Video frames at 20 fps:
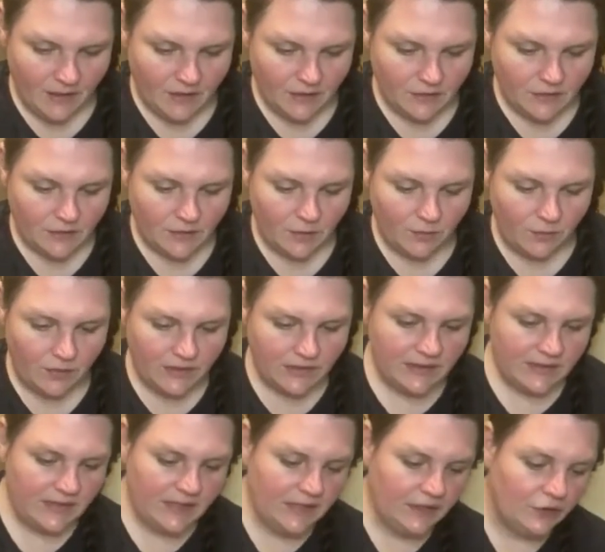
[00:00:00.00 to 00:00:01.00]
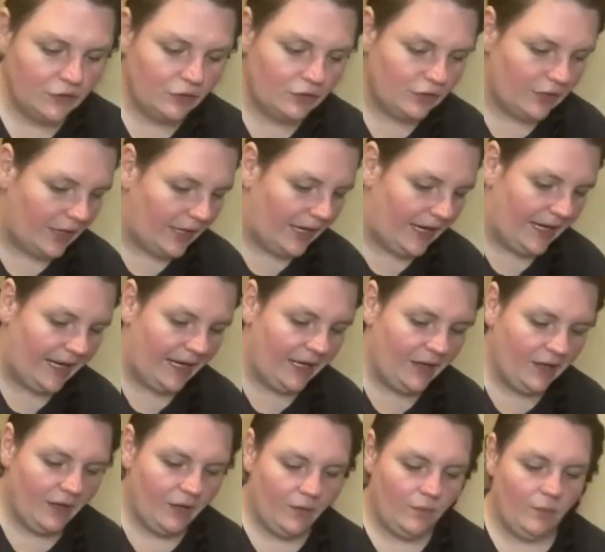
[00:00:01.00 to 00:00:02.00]
So once these dry,
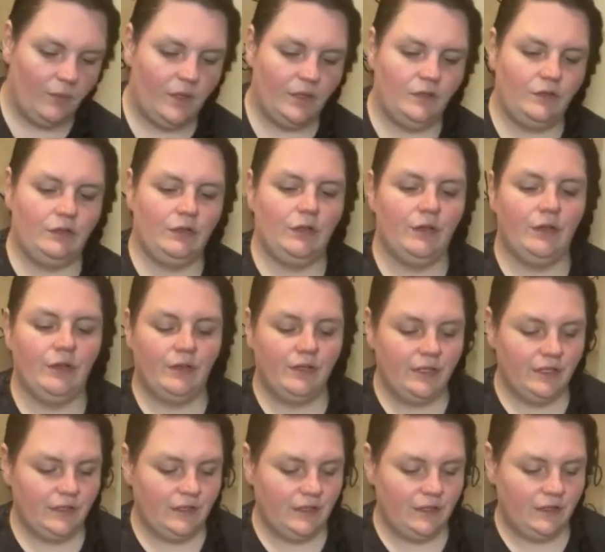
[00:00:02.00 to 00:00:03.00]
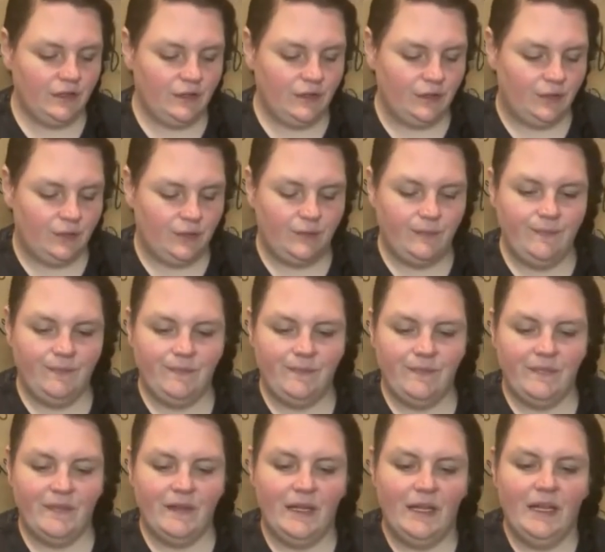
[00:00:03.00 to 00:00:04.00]
what you're going to do
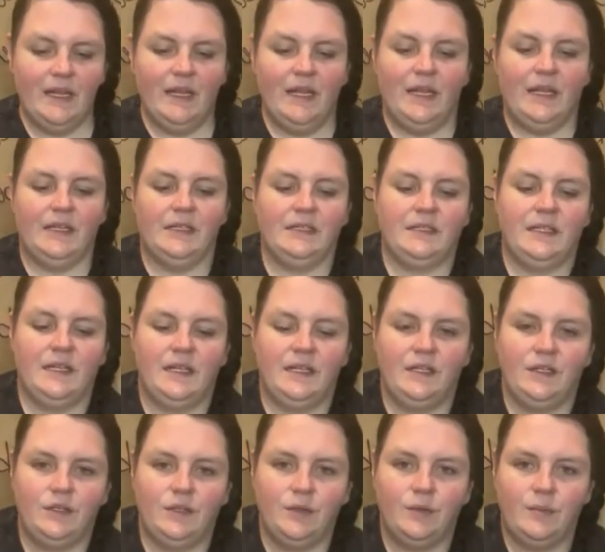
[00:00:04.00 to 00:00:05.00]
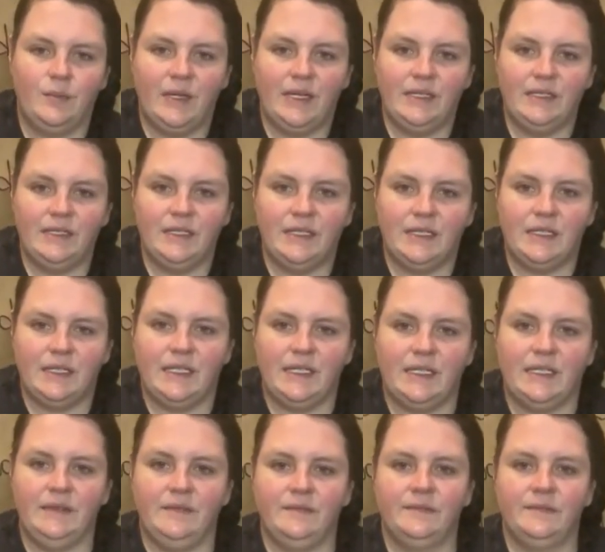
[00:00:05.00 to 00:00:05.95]
is then you basically